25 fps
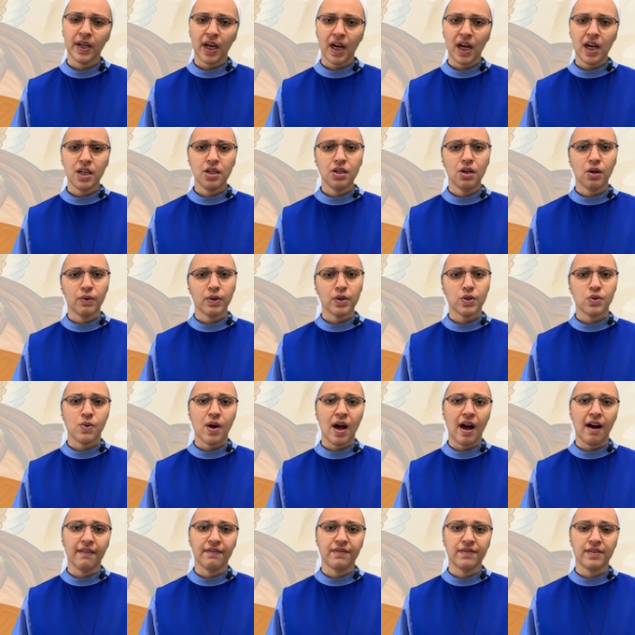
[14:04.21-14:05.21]
I know what you
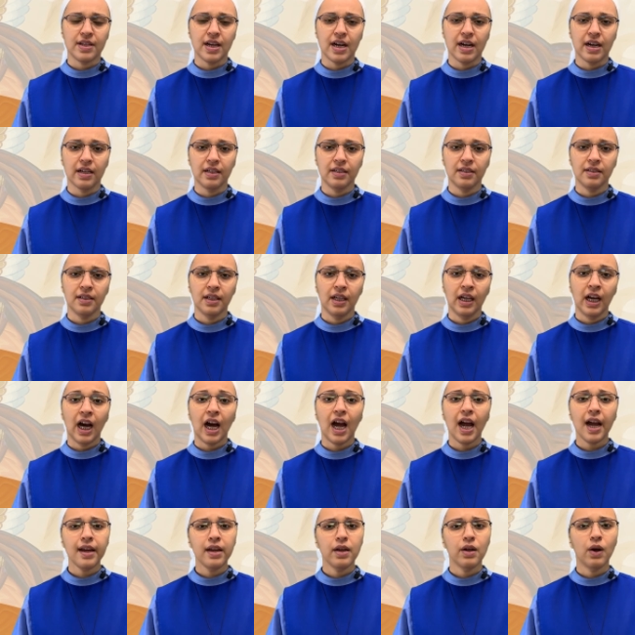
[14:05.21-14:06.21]
have done,
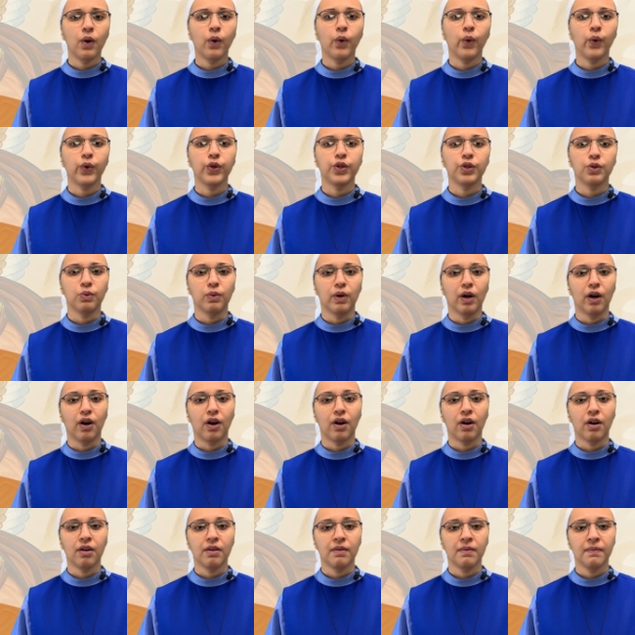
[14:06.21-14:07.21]
I know who you
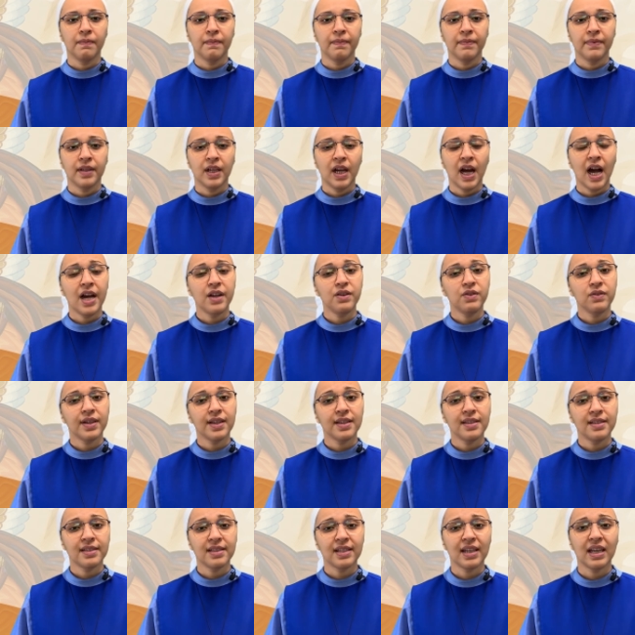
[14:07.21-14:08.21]
are. And you
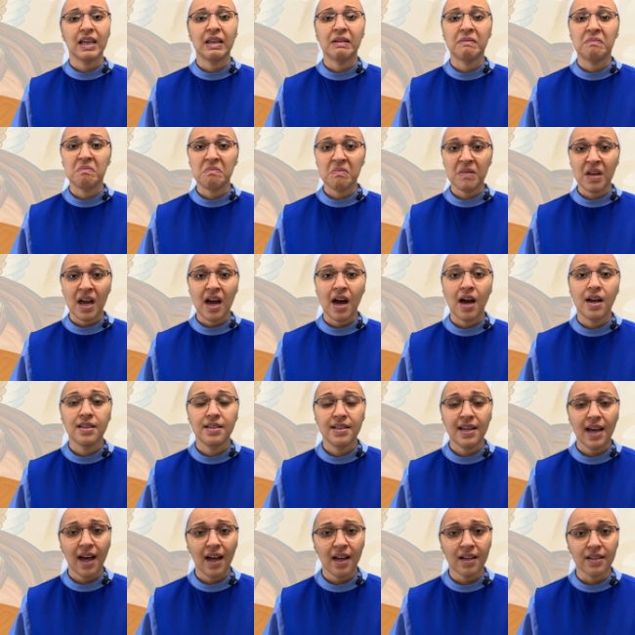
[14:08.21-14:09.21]
can say,
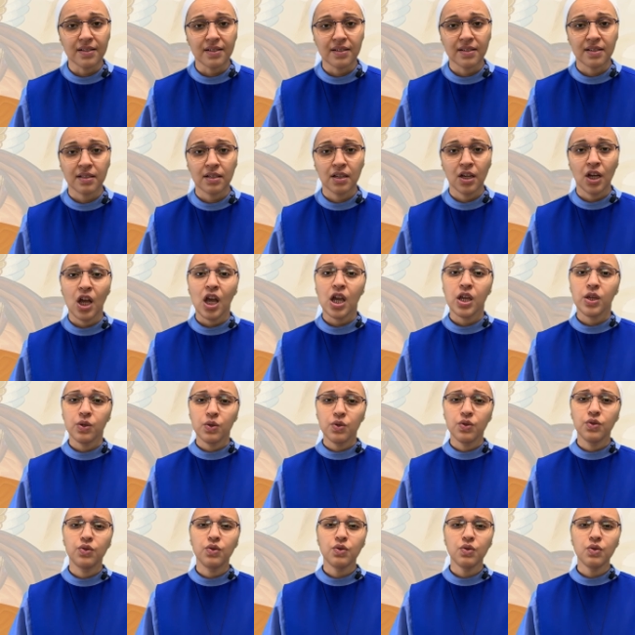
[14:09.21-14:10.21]
yes, you
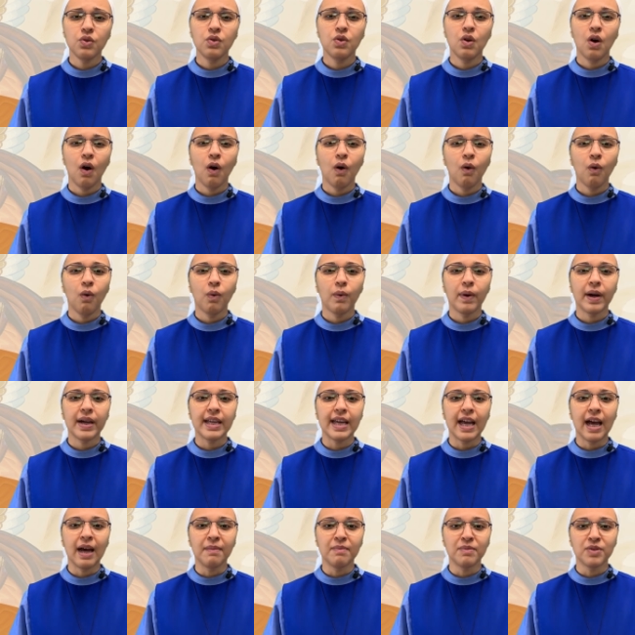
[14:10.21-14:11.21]
do know who I
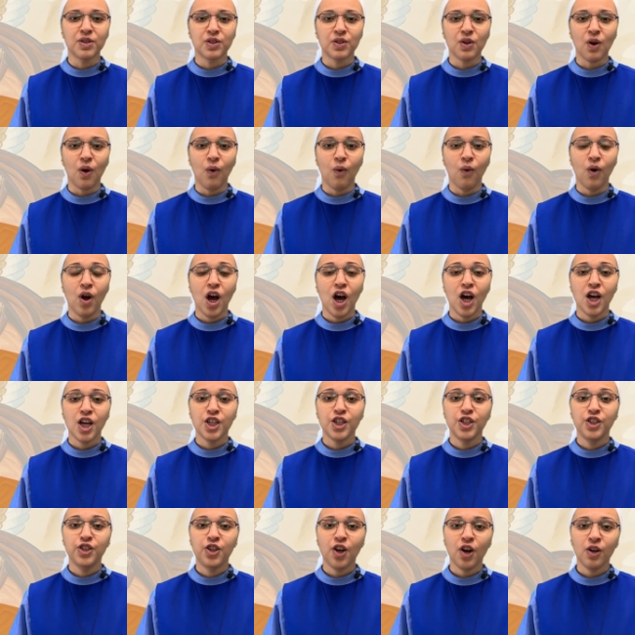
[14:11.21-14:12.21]
am, so
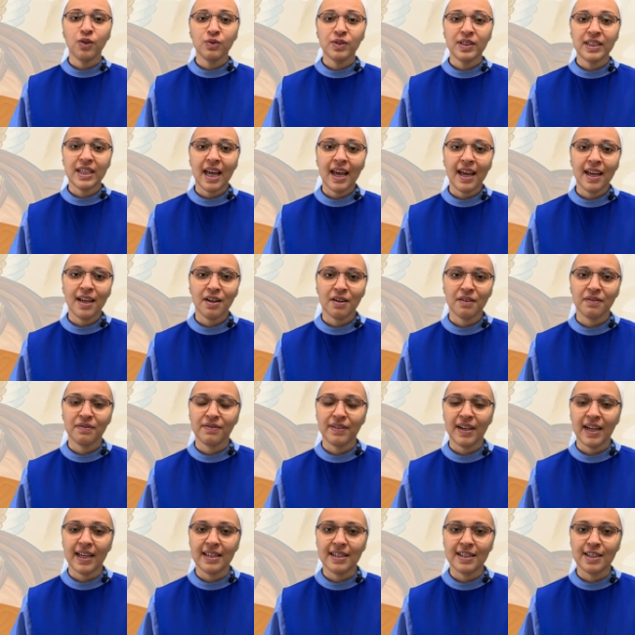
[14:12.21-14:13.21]
don't take
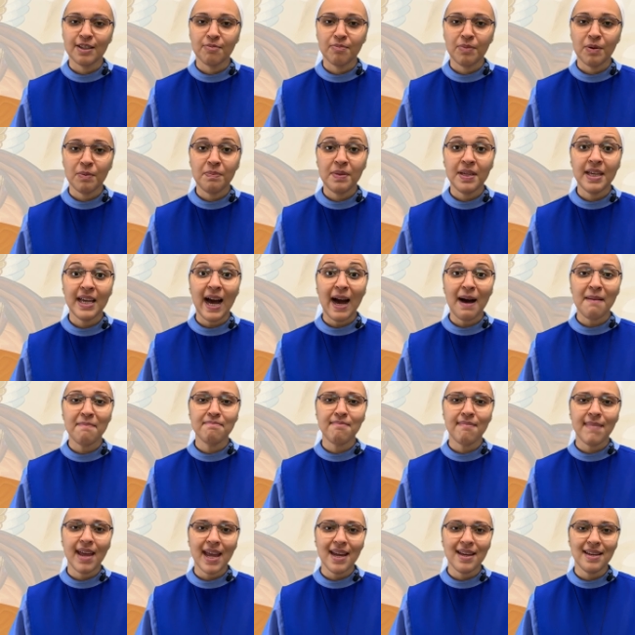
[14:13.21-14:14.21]
offense, but be
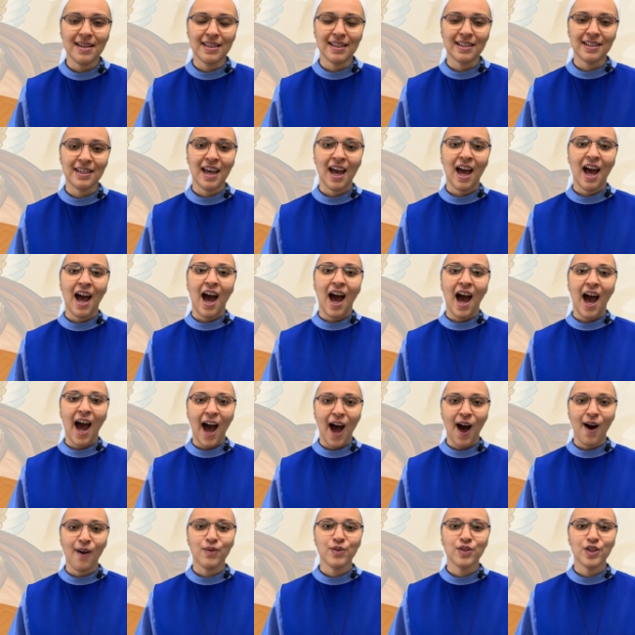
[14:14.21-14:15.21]
amazed
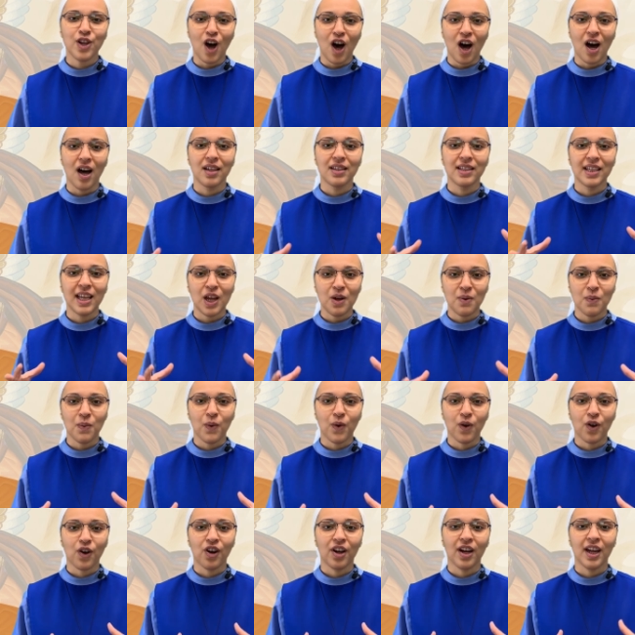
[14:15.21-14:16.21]
how God can
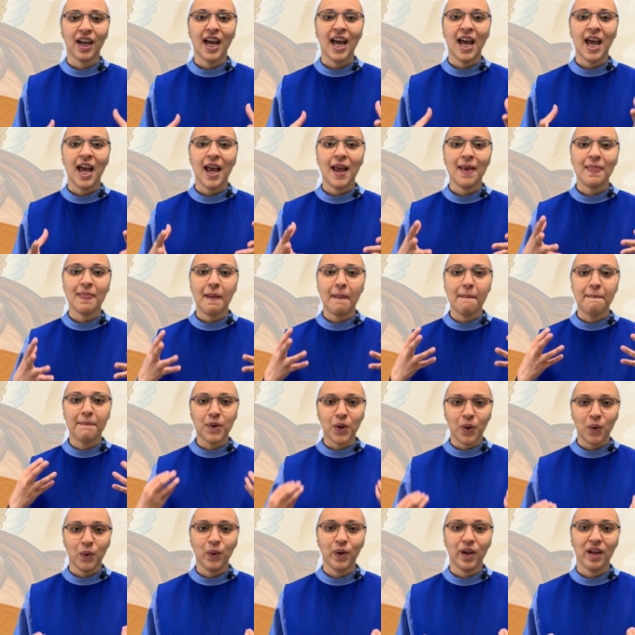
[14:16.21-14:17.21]
work in a
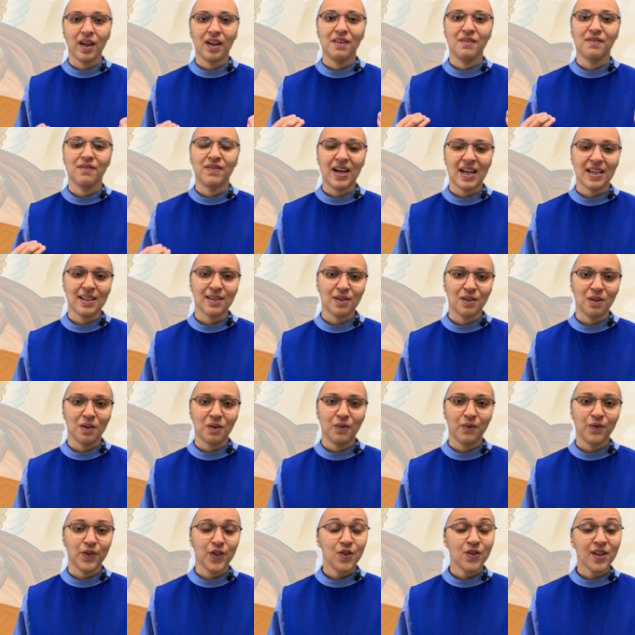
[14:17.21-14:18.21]
broken vessel.
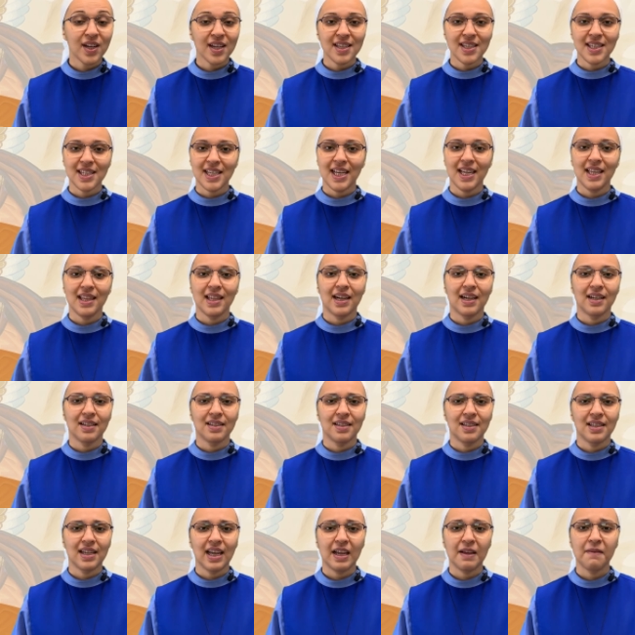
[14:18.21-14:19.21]
You can say that,
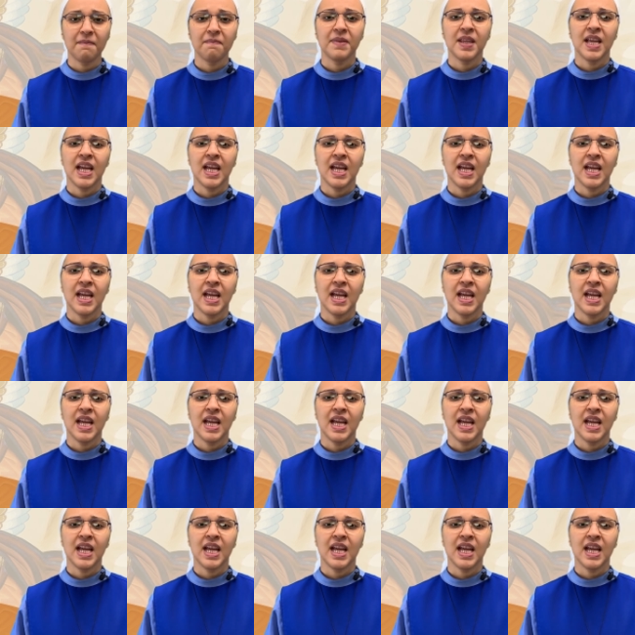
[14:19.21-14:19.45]
saying,